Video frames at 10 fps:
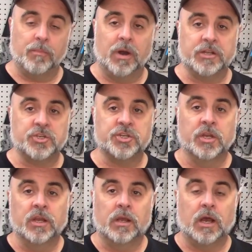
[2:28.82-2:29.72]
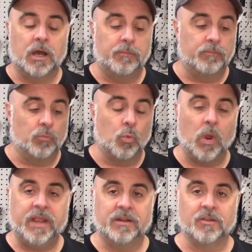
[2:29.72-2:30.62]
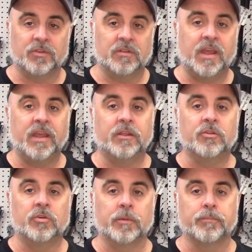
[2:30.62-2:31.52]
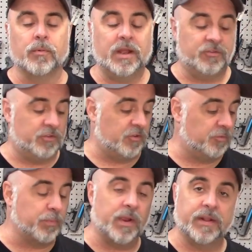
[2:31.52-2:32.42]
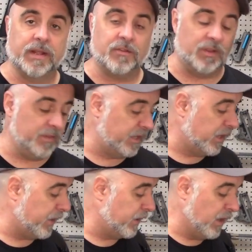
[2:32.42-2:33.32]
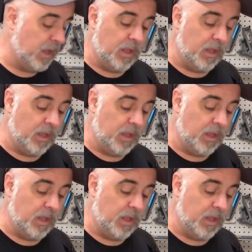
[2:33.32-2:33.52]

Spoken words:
much weight does it take to compress the spring that's in the gun.